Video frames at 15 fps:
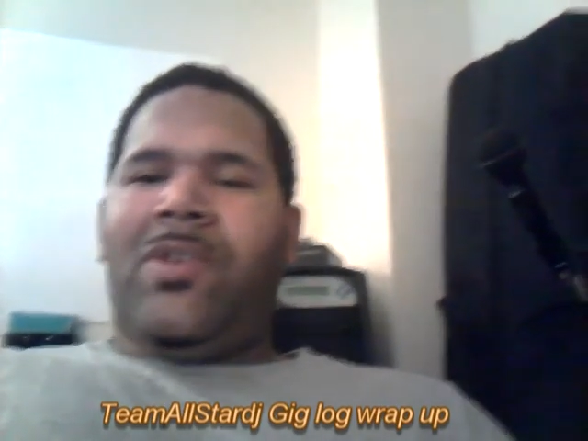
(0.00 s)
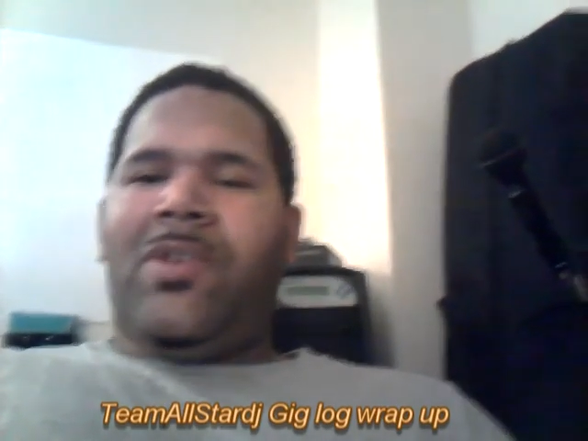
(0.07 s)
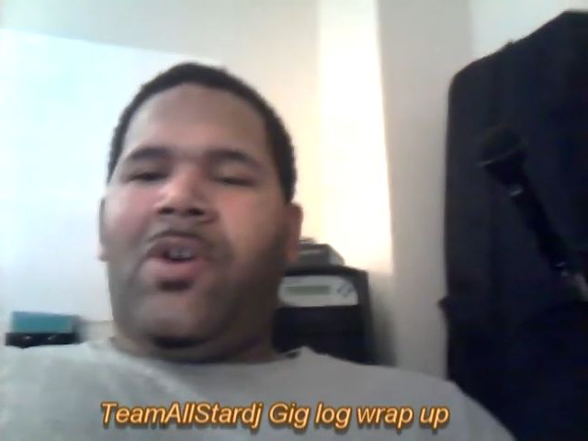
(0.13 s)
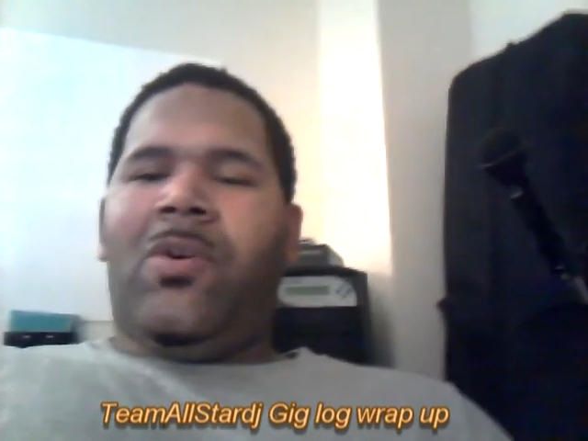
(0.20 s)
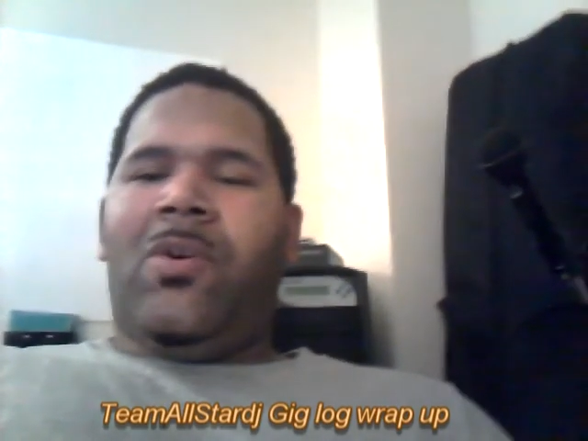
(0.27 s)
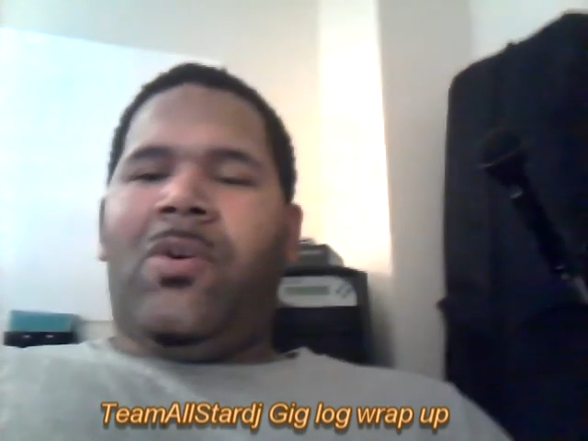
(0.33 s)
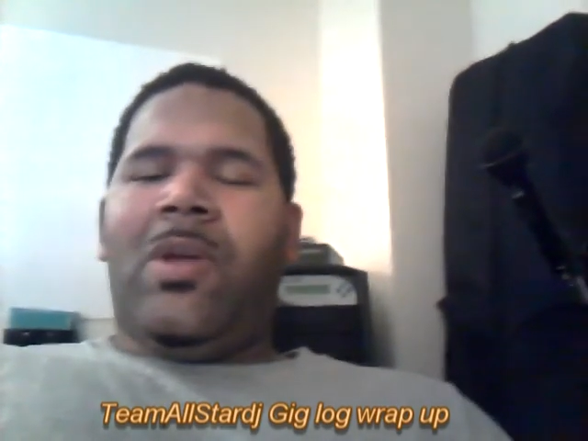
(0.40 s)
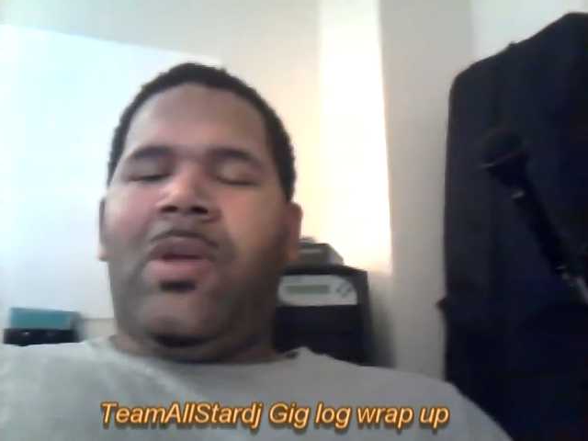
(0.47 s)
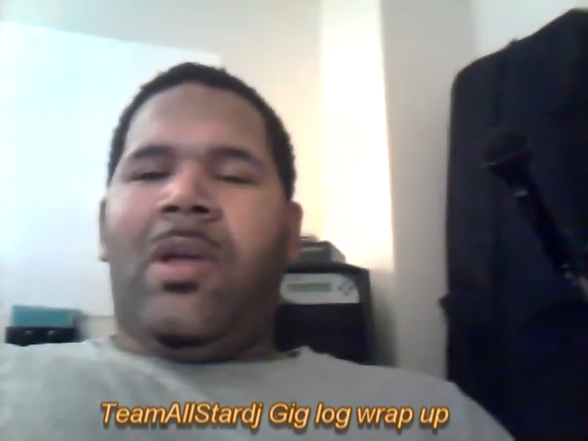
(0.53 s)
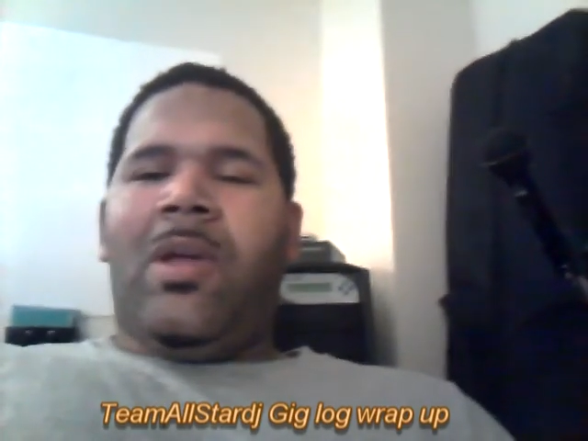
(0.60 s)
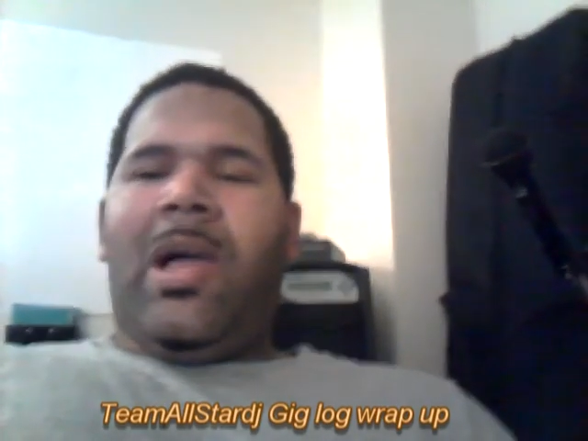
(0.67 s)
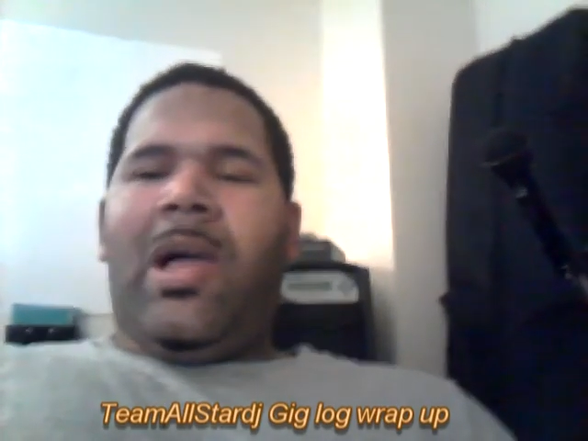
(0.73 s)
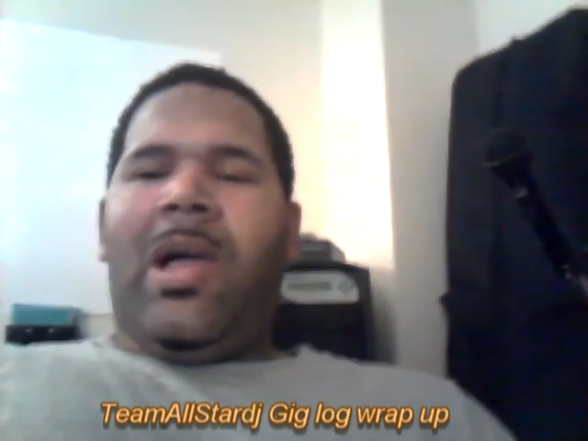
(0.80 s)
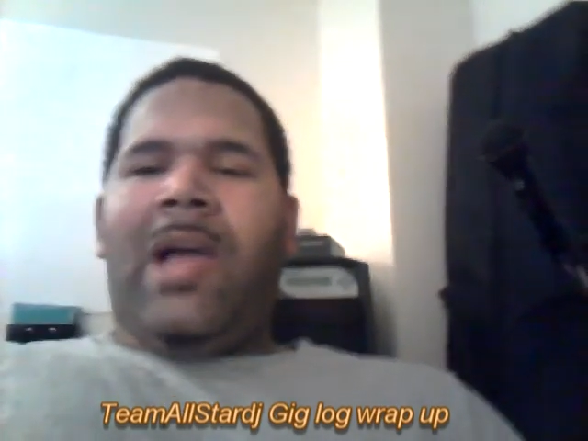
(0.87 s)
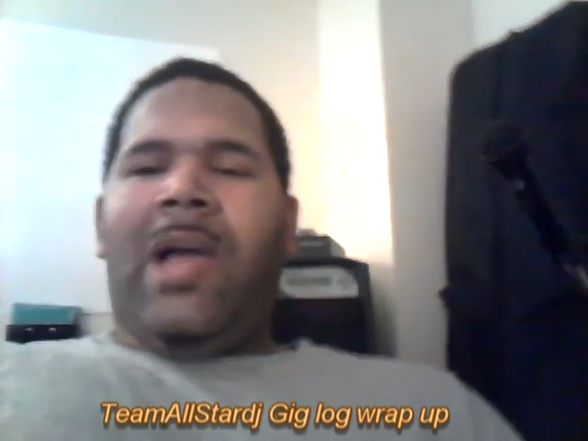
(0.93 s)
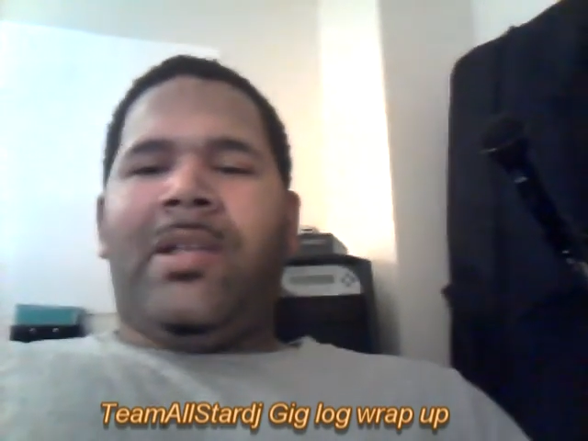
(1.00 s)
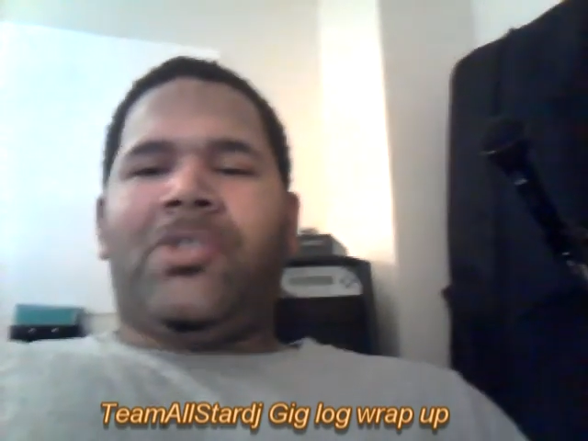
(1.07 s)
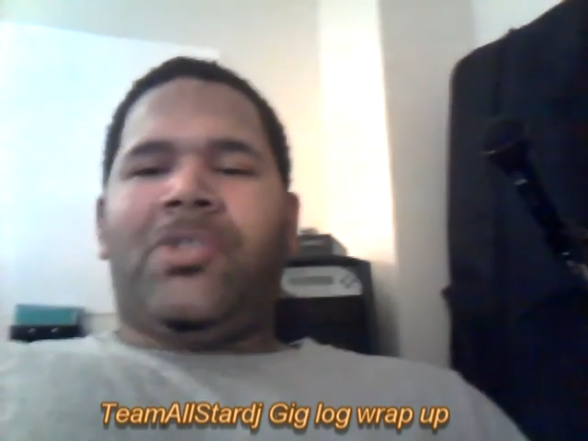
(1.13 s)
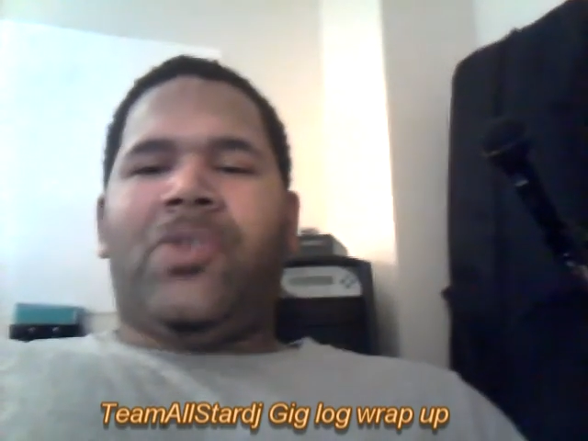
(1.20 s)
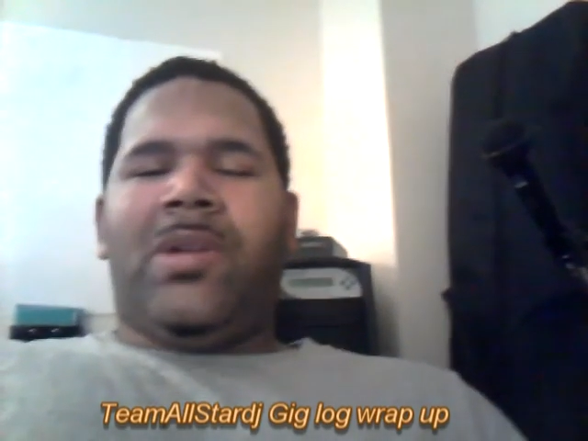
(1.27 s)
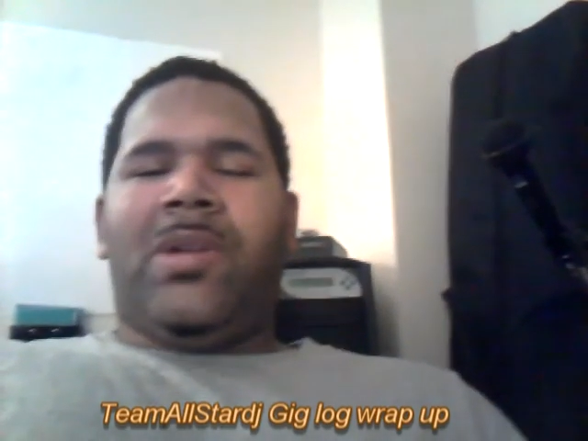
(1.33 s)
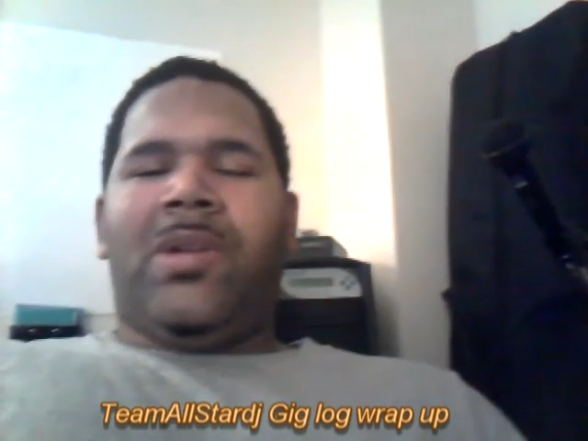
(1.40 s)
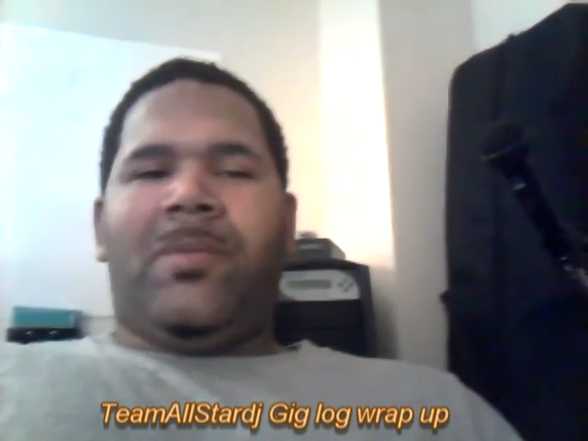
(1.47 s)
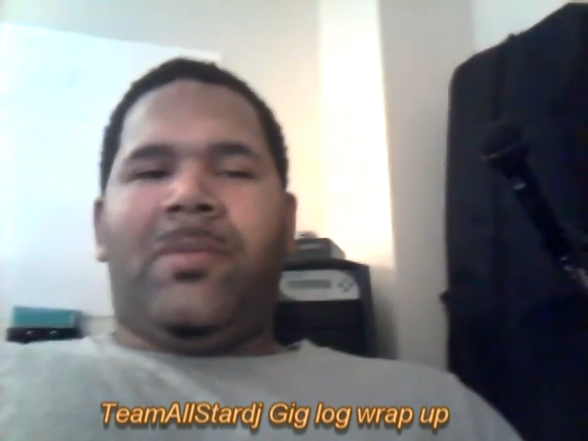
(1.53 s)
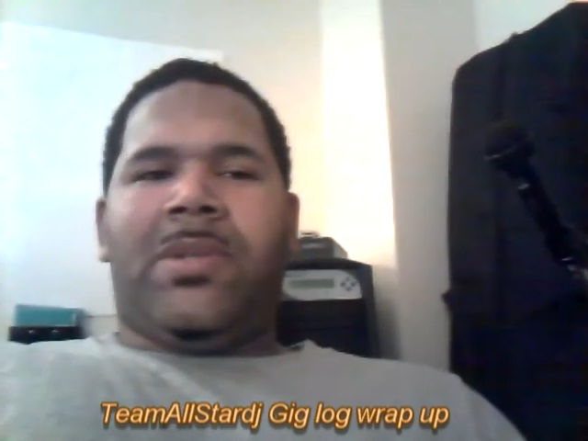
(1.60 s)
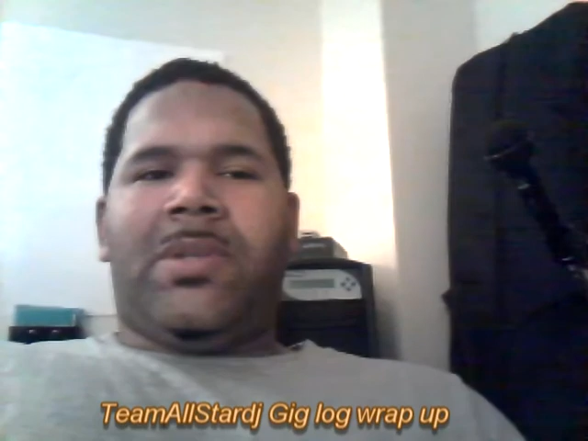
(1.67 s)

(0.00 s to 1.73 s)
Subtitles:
know how you treat them.